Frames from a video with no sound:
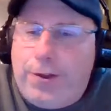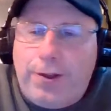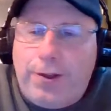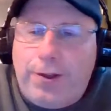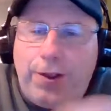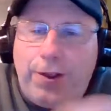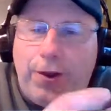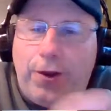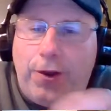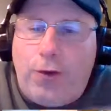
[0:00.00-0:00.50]

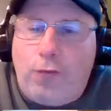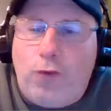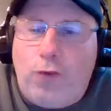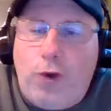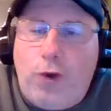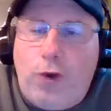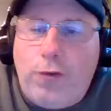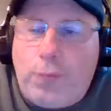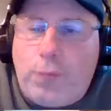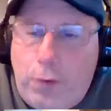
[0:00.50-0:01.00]
you know,
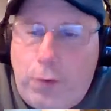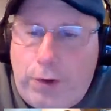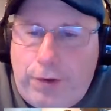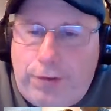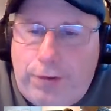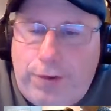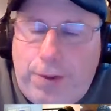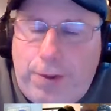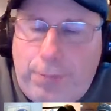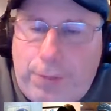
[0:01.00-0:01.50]
rosewood or
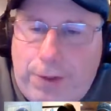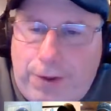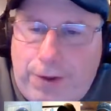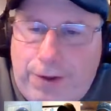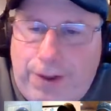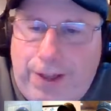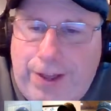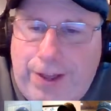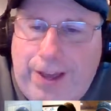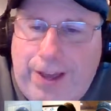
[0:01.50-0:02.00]
something,
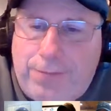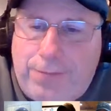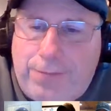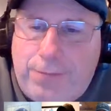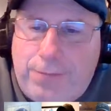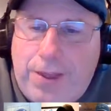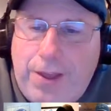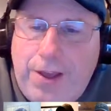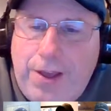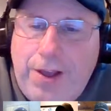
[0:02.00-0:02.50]
and
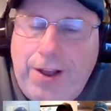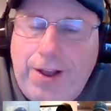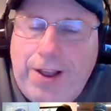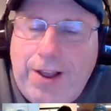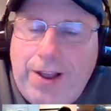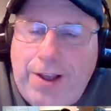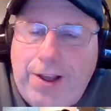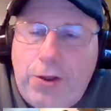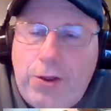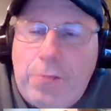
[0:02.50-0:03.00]

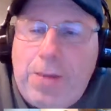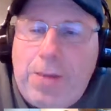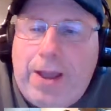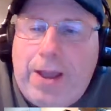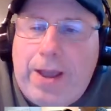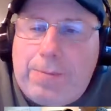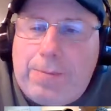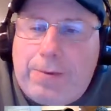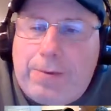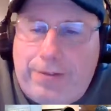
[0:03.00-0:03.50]
you make
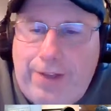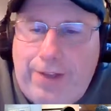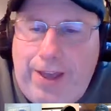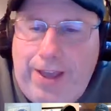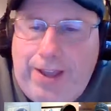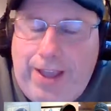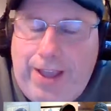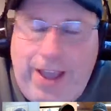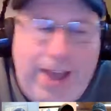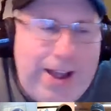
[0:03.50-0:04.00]
a
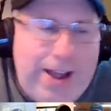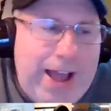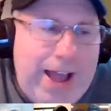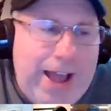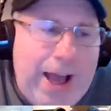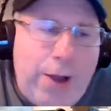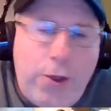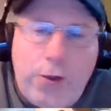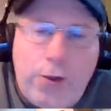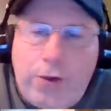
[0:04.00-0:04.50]
mistake, and
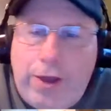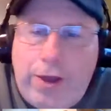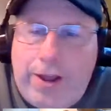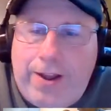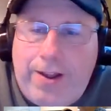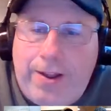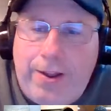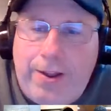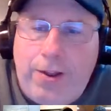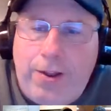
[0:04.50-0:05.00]
now you get,
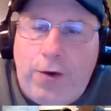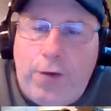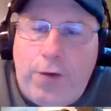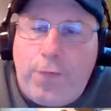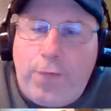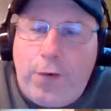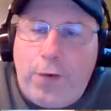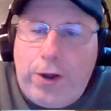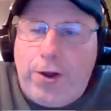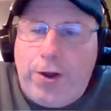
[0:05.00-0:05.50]
you know, a
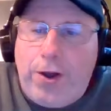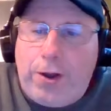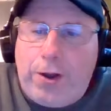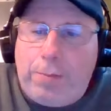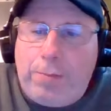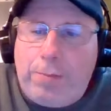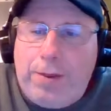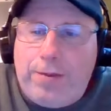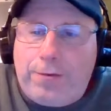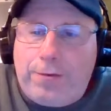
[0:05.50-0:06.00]
$40
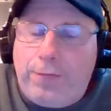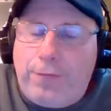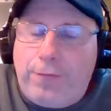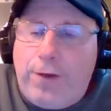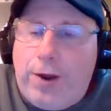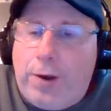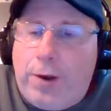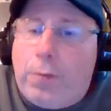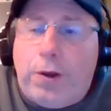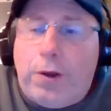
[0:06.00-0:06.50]
piece of
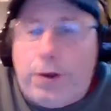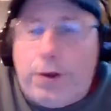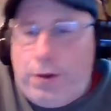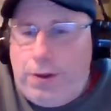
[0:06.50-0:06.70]
firewood.